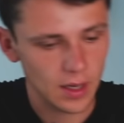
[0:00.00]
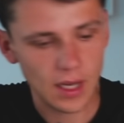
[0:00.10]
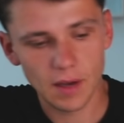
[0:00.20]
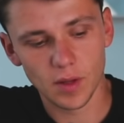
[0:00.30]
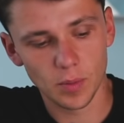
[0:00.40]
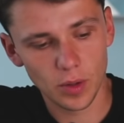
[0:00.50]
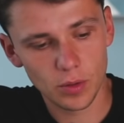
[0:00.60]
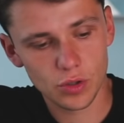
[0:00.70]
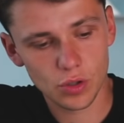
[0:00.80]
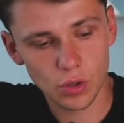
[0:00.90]
If the
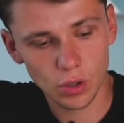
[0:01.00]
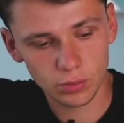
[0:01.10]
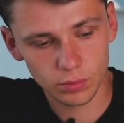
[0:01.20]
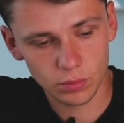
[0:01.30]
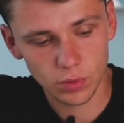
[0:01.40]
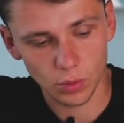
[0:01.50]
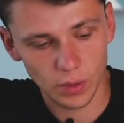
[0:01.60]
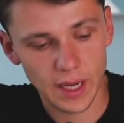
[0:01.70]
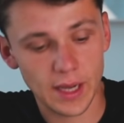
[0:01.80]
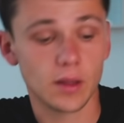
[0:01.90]
Blues score,
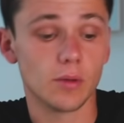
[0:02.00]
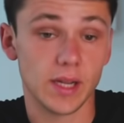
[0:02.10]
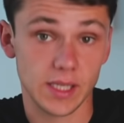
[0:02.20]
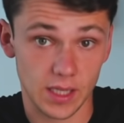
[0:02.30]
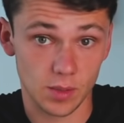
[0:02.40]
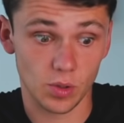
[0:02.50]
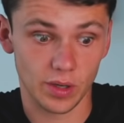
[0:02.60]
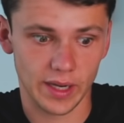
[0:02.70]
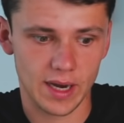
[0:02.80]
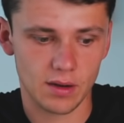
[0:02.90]
okay, the Reds get the
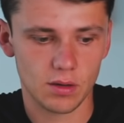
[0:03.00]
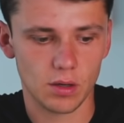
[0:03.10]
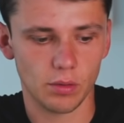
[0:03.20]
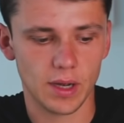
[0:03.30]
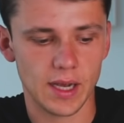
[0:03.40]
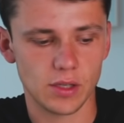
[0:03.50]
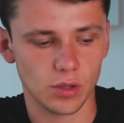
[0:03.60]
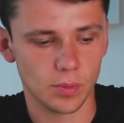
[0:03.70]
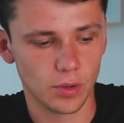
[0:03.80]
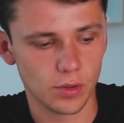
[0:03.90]
ball again, okay. So
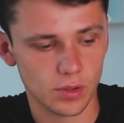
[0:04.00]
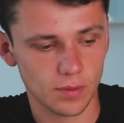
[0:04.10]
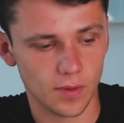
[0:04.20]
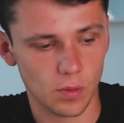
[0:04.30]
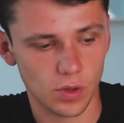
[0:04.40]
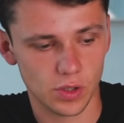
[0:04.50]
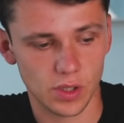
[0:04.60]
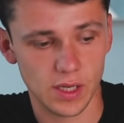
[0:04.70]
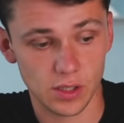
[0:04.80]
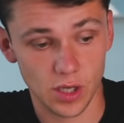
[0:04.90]
the Blues' focus
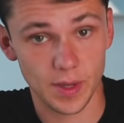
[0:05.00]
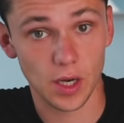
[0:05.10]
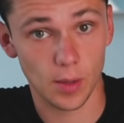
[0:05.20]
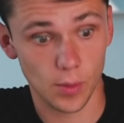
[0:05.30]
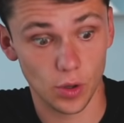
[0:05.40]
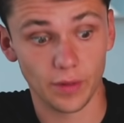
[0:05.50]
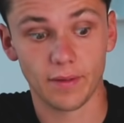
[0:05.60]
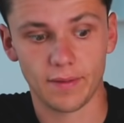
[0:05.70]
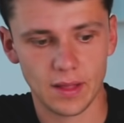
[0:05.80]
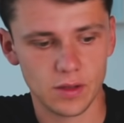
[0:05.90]
is going to be a lot more on
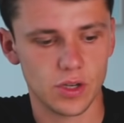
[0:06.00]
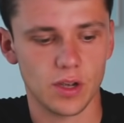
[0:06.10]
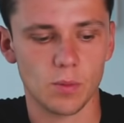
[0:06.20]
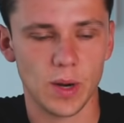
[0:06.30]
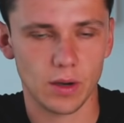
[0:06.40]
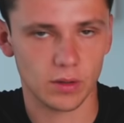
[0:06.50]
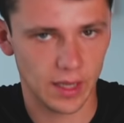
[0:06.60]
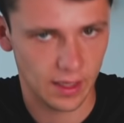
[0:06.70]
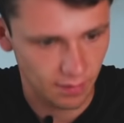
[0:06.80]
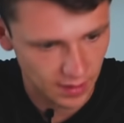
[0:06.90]
defence, so you can work on
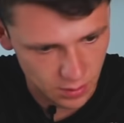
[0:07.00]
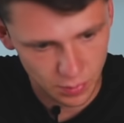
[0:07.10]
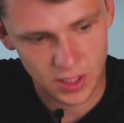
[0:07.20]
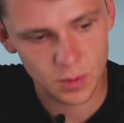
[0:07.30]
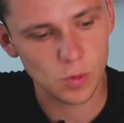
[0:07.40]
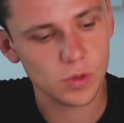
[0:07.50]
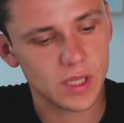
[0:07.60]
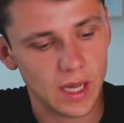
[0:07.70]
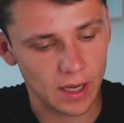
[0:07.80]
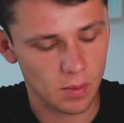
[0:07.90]
their defensive principles,
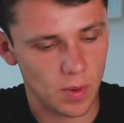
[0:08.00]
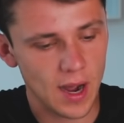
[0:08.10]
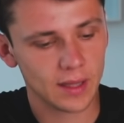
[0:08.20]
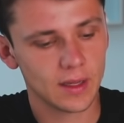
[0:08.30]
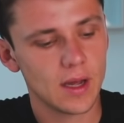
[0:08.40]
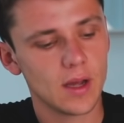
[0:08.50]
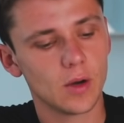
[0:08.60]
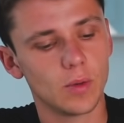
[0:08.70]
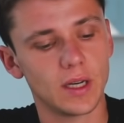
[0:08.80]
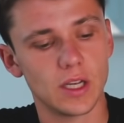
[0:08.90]
staying compact.
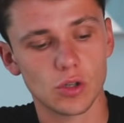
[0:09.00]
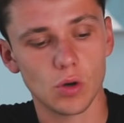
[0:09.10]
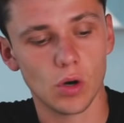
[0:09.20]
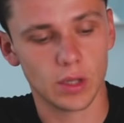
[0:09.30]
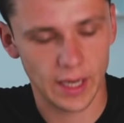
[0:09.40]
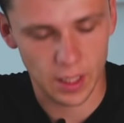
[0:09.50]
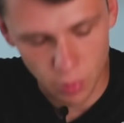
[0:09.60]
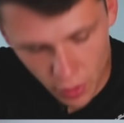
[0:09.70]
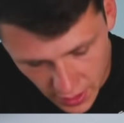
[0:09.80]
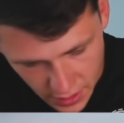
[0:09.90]
When they score, they get a
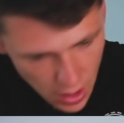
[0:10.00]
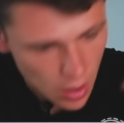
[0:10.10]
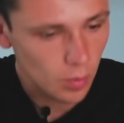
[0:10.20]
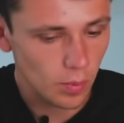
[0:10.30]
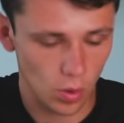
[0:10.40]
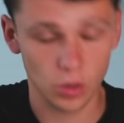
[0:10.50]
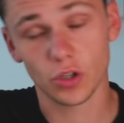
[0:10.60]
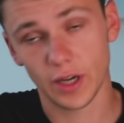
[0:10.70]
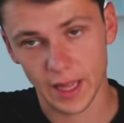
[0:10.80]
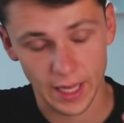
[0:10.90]
point,
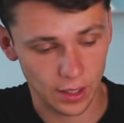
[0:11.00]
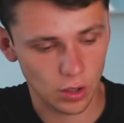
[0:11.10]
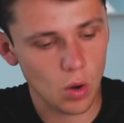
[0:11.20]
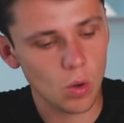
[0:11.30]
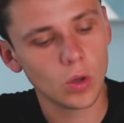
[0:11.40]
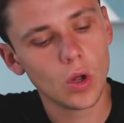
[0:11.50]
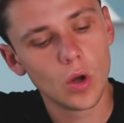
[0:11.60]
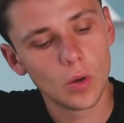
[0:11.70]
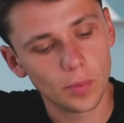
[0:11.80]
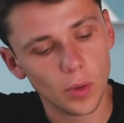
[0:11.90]
they get a goal,
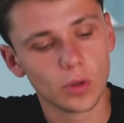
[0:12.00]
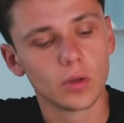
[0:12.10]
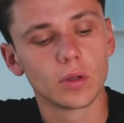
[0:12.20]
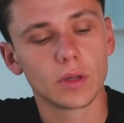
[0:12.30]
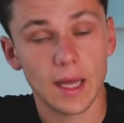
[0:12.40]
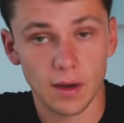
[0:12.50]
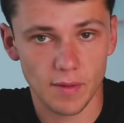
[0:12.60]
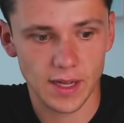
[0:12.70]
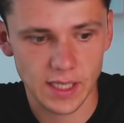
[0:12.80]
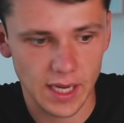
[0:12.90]
but then the
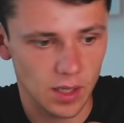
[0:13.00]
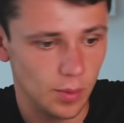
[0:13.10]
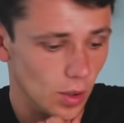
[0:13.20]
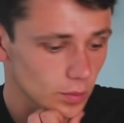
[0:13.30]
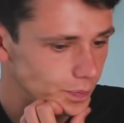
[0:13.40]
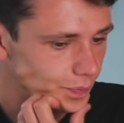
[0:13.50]
Reds are getting the ball.